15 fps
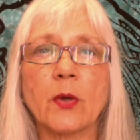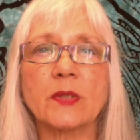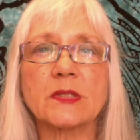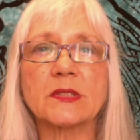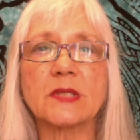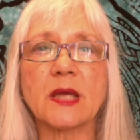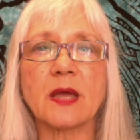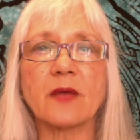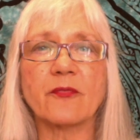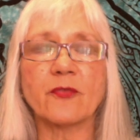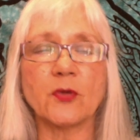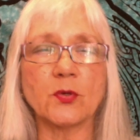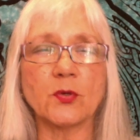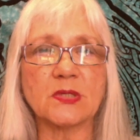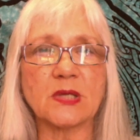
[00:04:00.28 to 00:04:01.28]
to take a
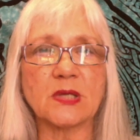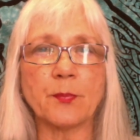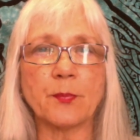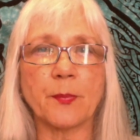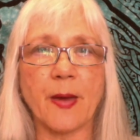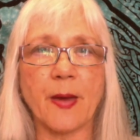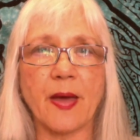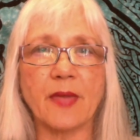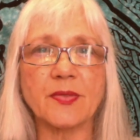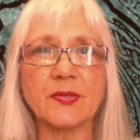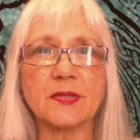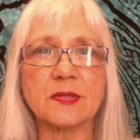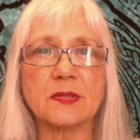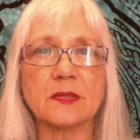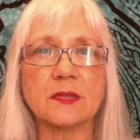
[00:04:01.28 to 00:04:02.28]
few deep breaths.